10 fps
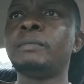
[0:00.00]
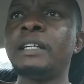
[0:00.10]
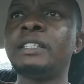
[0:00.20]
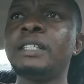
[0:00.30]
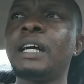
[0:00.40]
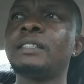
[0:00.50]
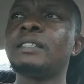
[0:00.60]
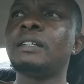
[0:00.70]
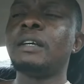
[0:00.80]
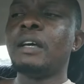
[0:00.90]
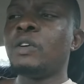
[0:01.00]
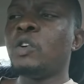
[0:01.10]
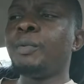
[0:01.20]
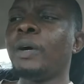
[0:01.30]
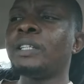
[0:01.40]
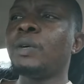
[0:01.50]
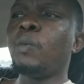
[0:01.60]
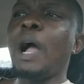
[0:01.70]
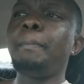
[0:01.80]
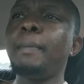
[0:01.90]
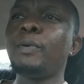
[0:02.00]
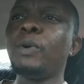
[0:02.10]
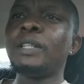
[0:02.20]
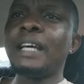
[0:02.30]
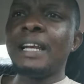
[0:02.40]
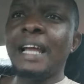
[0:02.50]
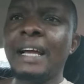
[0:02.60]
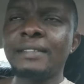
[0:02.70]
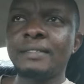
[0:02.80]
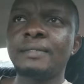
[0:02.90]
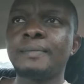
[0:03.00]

Nigerians. You'll be wondering why people know they learn.